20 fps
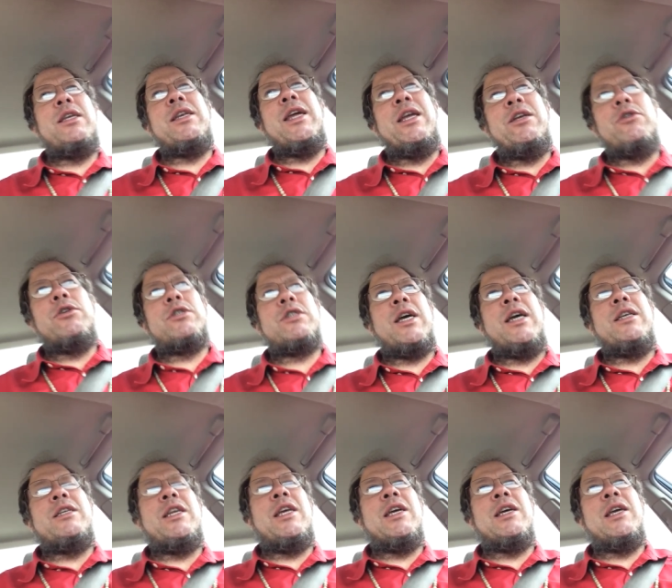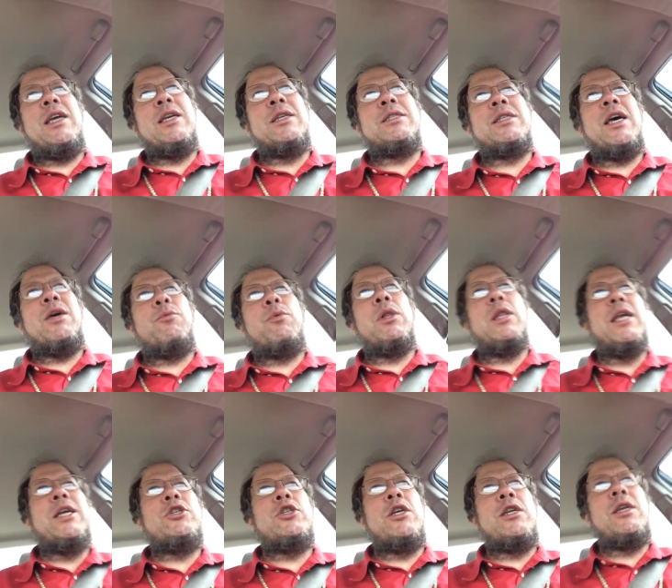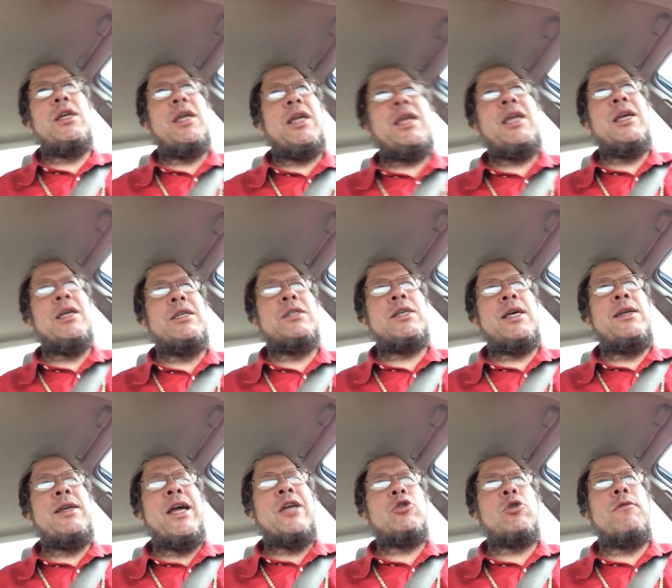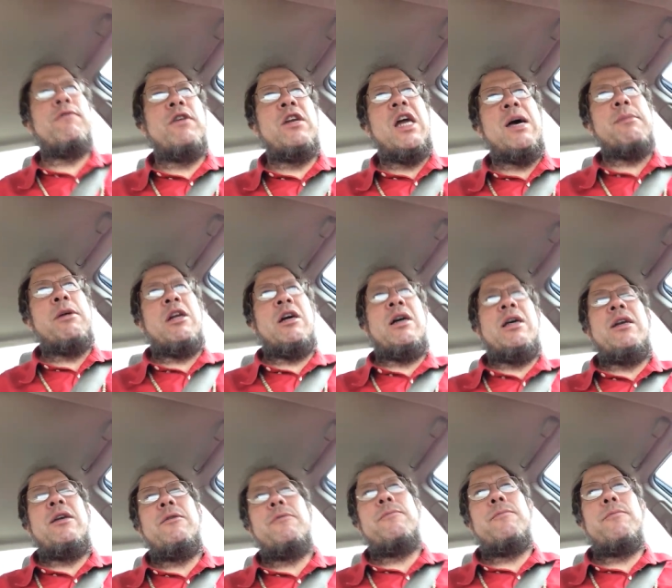a dangerous idea is that religion is a natural phenomenon.